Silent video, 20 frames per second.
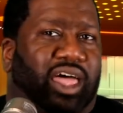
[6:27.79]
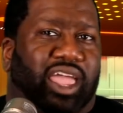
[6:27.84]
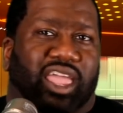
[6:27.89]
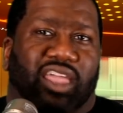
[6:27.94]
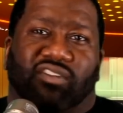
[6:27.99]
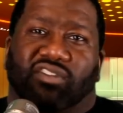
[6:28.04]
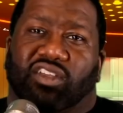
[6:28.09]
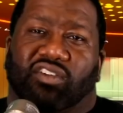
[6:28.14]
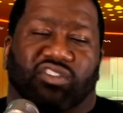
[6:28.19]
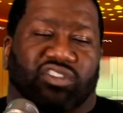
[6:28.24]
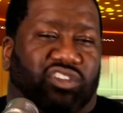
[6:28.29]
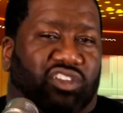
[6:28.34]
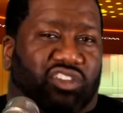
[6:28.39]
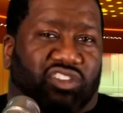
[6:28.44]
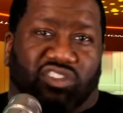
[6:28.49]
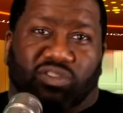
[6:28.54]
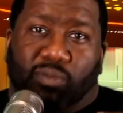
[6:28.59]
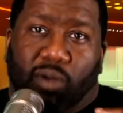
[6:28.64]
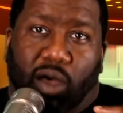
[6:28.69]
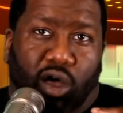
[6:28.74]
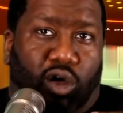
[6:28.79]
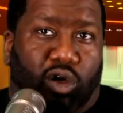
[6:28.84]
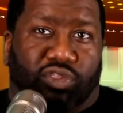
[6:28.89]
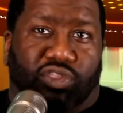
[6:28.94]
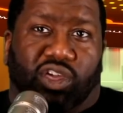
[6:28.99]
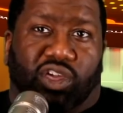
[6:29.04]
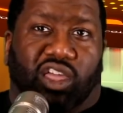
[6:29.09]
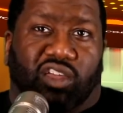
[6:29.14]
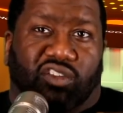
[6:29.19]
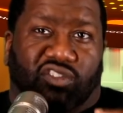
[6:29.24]
Like even if it's a
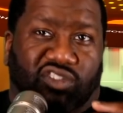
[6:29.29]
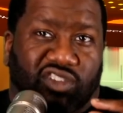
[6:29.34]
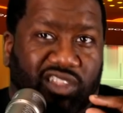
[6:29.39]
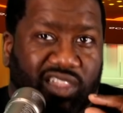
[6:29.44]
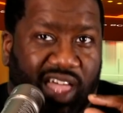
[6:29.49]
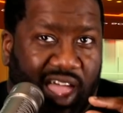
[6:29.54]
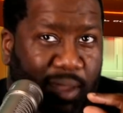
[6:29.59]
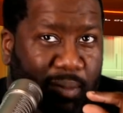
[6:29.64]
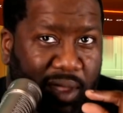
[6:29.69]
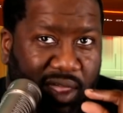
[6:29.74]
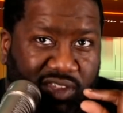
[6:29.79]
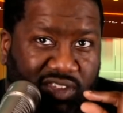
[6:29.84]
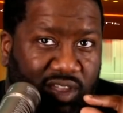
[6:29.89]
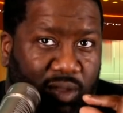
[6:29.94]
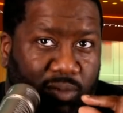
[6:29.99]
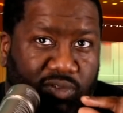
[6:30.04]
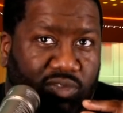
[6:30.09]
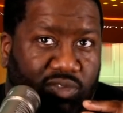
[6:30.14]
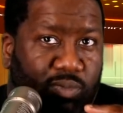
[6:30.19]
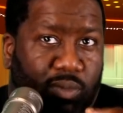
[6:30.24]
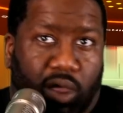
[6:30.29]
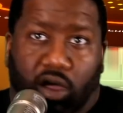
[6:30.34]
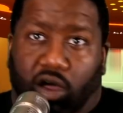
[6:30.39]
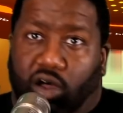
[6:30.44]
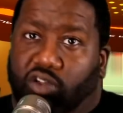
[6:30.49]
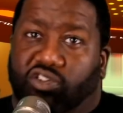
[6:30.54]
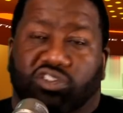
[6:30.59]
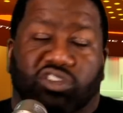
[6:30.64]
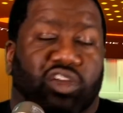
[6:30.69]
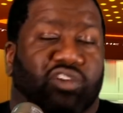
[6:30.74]
small thing, if she lie about something
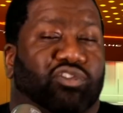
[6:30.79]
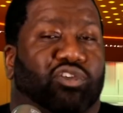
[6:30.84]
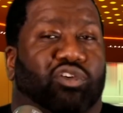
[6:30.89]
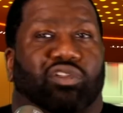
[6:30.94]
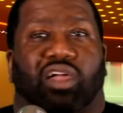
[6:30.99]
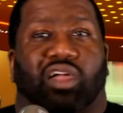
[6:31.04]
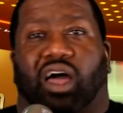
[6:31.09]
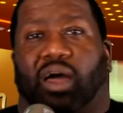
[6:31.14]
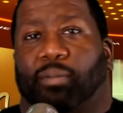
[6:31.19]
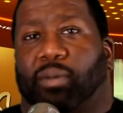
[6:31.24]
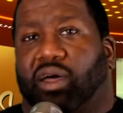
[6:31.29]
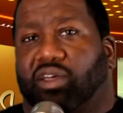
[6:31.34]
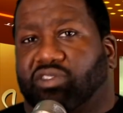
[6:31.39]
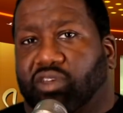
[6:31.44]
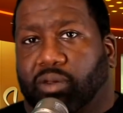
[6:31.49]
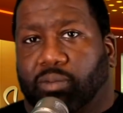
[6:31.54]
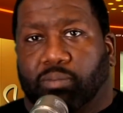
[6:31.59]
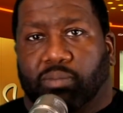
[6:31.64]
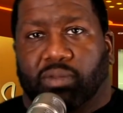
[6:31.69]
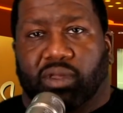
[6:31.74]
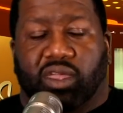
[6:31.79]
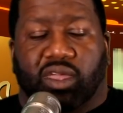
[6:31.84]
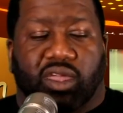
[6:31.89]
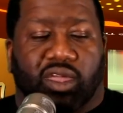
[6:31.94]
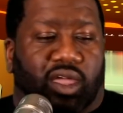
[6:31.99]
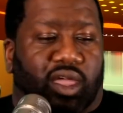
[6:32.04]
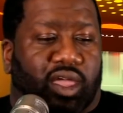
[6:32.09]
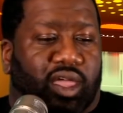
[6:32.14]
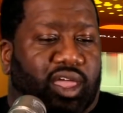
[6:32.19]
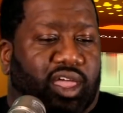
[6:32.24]
small, she definitely lie about something
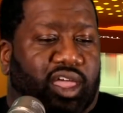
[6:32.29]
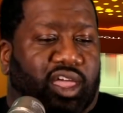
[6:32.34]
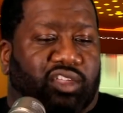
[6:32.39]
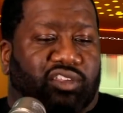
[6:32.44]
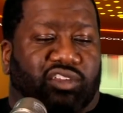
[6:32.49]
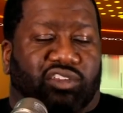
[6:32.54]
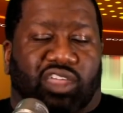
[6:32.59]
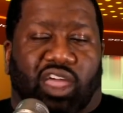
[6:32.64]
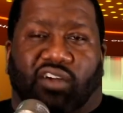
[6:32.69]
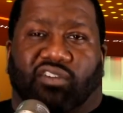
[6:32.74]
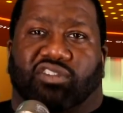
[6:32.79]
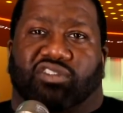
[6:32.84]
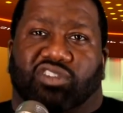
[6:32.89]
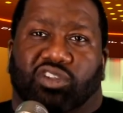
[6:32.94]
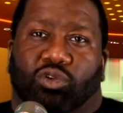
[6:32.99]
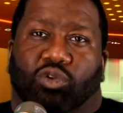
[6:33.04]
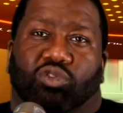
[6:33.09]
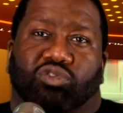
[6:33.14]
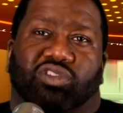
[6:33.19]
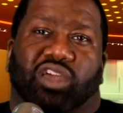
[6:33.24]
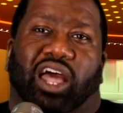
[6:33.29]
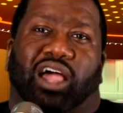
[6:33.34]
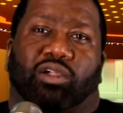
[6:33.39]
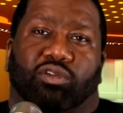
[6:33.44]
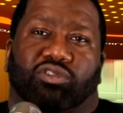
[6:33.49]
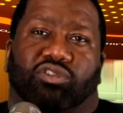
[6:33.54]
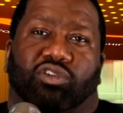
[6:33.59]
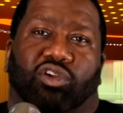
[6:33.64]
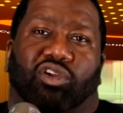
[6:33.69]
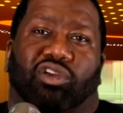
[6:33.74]
big. Just have a zero
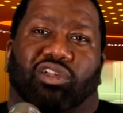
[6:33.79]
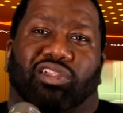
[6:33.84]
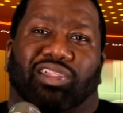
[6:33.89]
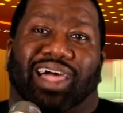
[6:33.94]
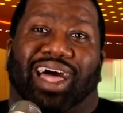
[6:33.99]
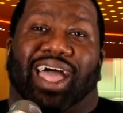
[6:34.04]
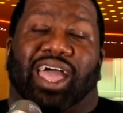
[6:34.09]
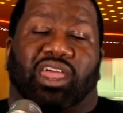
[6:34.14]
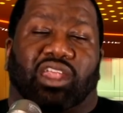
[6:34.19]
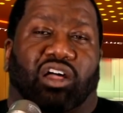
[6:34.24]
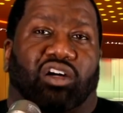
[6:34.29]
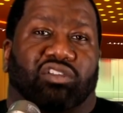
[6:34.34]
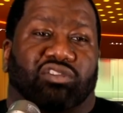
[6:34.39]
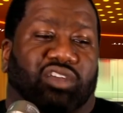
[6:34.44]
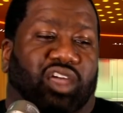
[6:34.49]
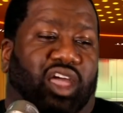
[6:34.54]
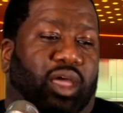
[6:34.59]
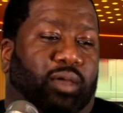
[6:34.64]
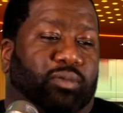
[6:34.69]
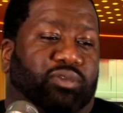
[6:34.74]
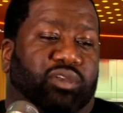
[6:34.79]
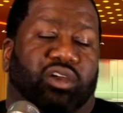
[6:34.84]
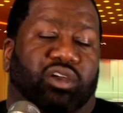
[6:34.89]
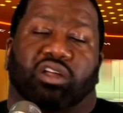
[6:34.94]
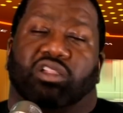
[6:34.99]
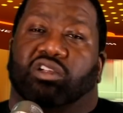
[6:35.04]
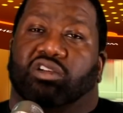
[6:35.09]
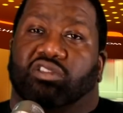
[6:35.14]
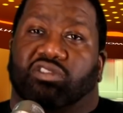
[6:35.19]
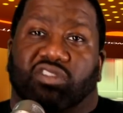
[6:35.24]
tolerance to her lying all the time.
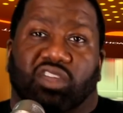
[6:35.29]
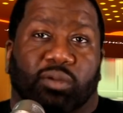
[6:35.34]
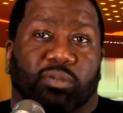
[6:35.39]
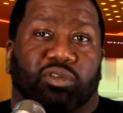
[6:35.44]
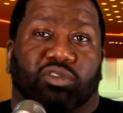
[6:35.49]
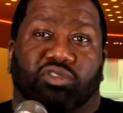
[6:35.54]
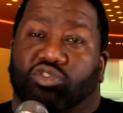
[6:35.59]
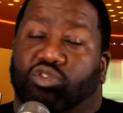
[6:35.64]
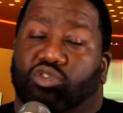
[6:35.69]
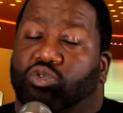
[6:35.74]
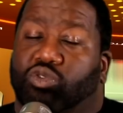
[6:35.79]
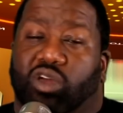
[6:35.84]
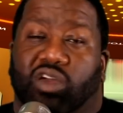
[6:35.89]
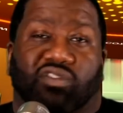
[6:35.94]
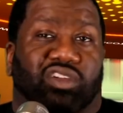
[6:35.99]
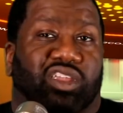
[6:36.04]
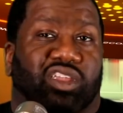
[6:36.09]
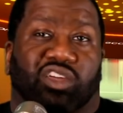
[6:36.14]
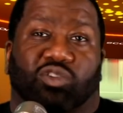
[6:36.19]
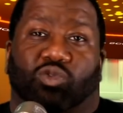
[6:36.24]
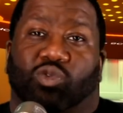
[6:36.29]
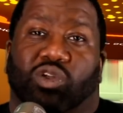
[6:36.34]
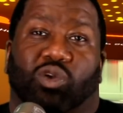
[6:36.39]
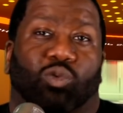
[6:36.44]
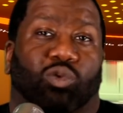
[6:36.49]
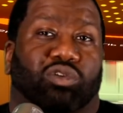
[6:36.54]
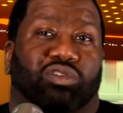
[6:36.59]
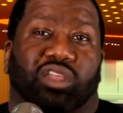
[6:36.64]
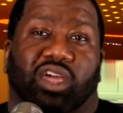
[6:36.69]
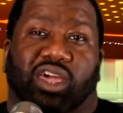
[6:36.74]
Tell her, look, tell me the truth. Whatever it is, we
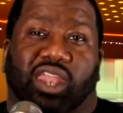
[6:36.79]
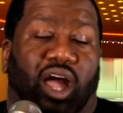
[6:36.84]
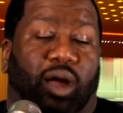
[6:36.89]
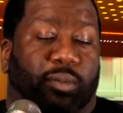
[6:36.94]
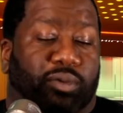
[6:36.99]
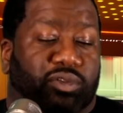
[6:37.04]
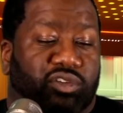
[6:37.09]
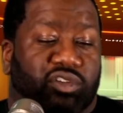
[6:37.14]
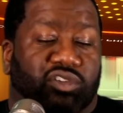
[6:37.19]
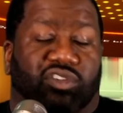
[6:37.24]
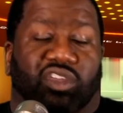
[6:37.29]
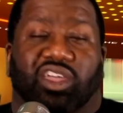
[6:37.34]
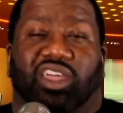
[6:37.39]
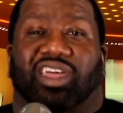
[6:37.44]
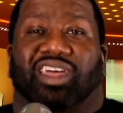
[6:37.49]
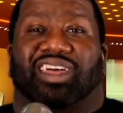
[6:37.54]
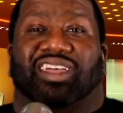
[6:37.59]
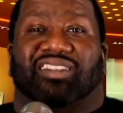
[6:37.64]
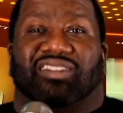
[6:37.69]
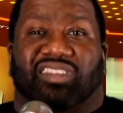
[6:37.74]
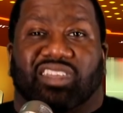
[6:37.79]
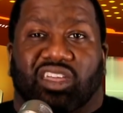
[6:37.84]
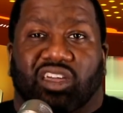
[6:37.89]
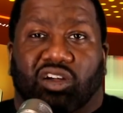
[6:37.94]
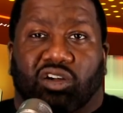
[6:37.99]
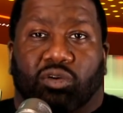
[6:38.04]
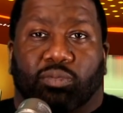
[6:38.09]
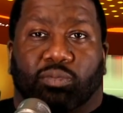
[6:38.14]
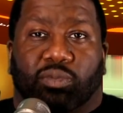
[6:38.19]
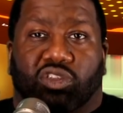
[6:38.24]
can work that out. But just
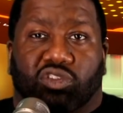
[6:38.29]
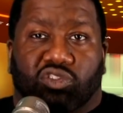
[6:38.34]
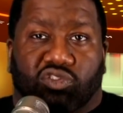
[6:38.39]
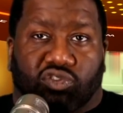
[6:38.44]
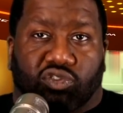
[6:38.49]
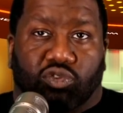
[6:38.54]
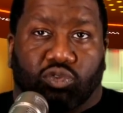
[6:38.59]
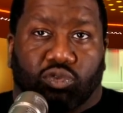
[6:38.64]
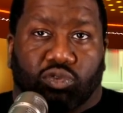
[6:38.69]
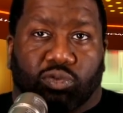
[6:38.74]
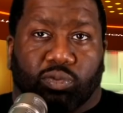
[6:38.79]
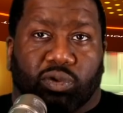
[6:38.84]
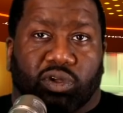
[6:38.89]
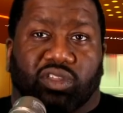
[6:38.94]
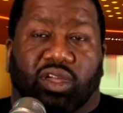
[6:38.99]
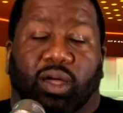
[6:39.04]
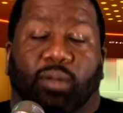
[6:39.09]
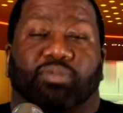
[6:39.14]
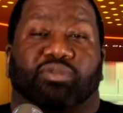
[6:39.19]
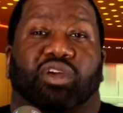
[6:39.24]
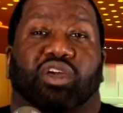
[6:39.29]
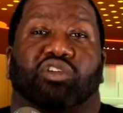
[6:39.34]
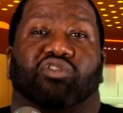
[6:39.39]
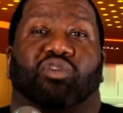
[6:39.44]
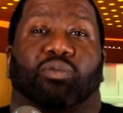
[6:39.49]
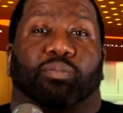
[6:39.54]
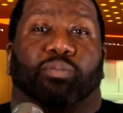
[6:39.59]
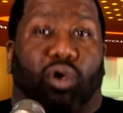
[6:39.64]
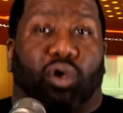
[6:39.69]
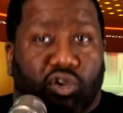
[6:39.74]
tell me the truth because I'm telling
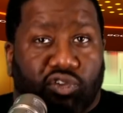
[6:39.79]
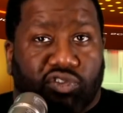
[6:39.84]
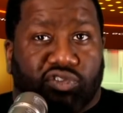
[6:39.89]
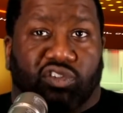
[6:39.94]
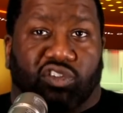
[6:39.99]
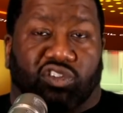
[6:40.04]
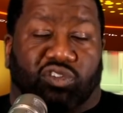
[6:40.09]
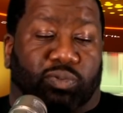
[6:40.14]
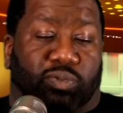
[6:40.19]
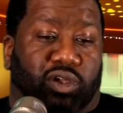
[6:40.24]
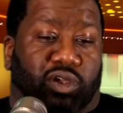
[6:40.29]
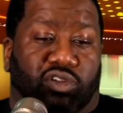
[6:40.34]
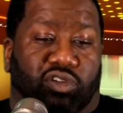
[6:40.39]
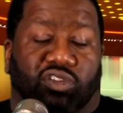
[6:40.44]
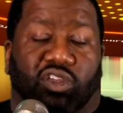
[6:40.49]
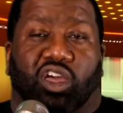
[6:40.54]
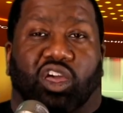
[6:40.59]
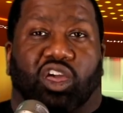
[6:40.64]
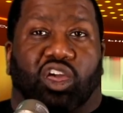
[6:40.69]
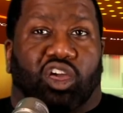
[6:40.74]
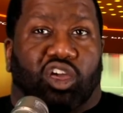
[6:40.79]
you from personal experience.